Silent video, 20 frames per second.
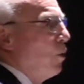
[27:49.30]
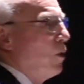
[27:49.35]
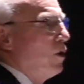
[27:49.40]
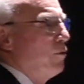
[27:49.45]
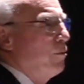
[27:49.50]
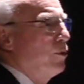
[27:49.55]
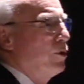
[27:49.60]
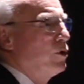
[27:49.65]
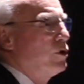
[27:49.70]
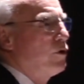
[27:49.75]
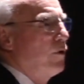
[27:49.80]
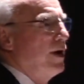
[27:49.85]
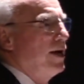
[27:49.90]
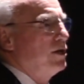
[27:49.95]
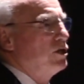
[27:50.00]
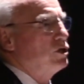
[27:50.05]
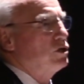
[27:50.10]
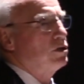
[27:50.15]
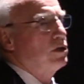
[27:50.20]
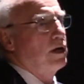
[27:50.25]
the war
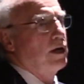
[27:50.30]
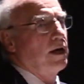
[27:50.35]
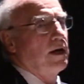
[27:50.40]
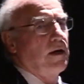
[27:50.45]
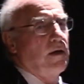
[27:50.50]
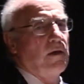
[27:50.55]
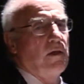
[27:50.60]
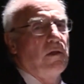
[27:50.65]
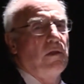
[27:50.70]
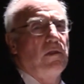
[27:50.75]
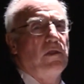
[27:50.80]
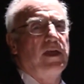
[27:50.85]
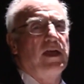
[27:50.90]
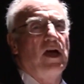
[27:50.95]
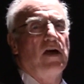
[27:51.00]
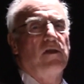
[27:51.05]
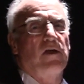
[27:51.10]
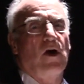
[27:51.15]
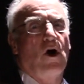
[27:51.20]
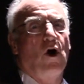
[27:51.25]
progressed,
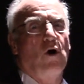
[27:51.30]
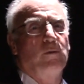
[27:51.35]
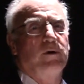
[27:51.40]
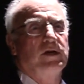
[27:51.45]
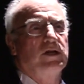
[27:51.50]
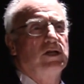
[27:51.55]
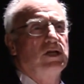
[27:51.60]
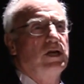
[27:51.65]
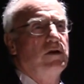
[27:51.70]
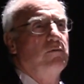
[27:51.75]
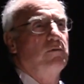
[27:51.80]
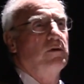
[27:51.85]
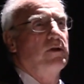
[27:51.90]
the homing